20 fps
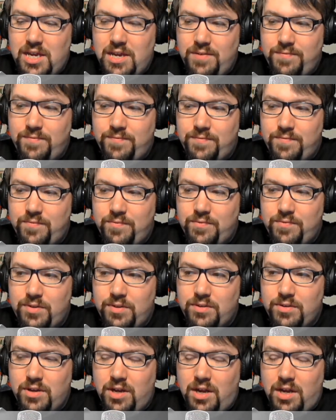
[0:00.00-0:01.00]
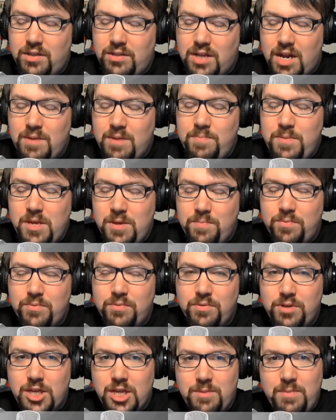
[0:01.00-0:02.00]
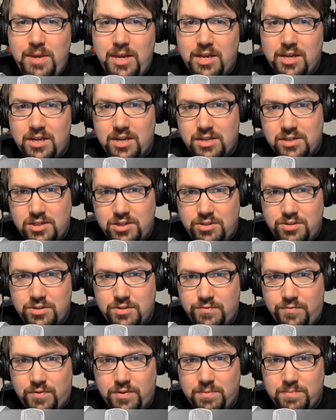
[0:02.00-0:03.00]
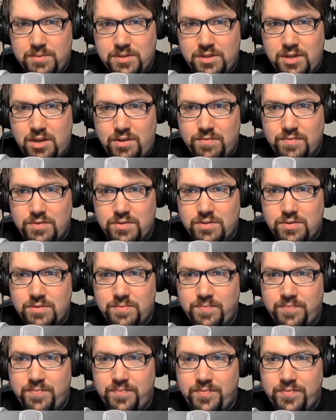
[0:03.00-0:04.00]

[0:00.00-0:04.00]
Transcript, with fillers: If a lot of people keep making excuses for themselves